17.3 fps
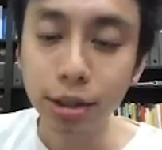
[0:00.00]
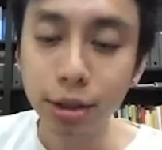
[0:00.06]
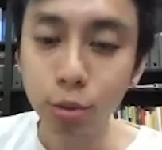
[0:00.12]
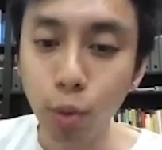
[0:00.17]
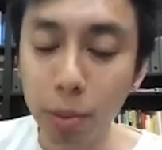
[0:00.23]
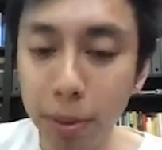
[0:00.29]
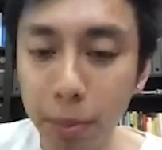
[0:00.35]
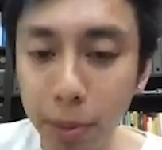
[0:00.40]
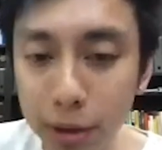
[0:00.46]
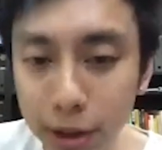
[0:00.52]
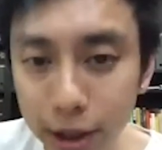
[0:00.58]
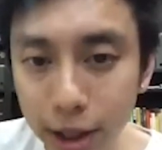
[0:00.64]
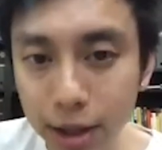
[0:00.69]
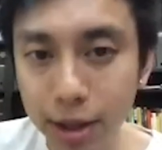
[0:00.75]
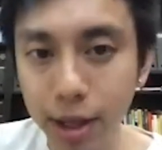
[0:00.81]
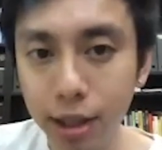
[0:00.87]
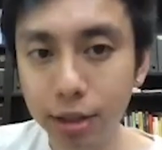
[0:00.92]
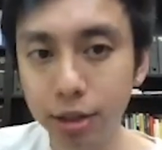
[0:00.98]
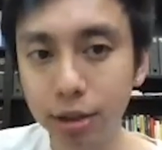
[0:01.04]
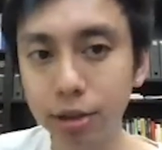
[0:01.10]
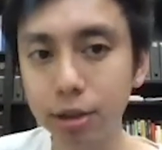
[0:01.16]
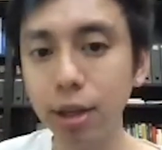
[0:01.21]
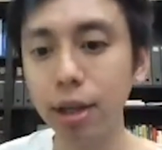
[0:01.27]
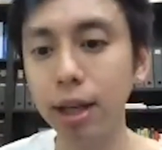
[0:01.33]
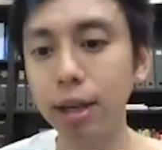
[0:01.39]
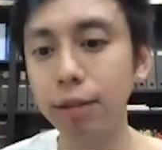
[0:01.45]
When people see this,
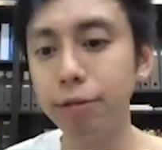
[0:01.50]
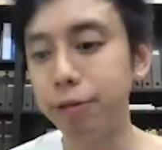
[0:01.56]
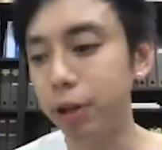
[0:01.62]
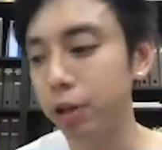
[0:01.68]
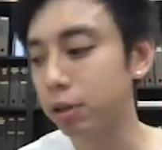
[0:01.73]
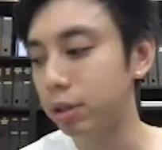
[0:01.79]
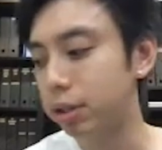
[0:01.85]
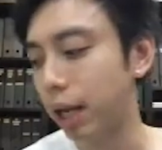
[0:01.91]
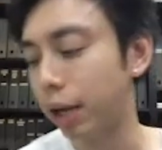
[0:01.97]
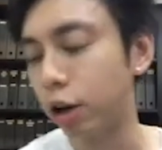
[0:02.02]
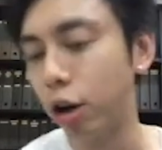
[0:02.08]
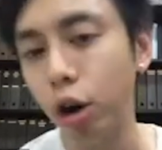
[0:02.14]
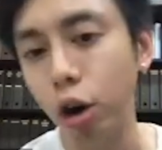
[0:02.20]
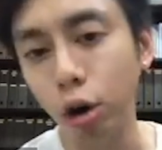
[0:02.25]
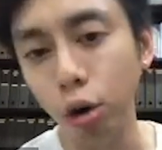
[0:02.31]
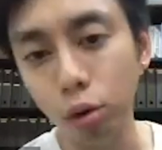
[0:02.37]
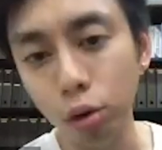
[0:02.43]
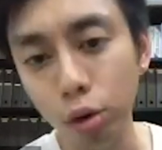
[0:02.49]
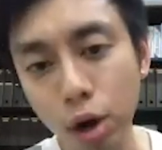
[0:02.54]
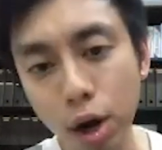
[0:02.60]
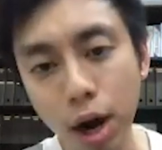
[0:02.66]
it feels like, oh,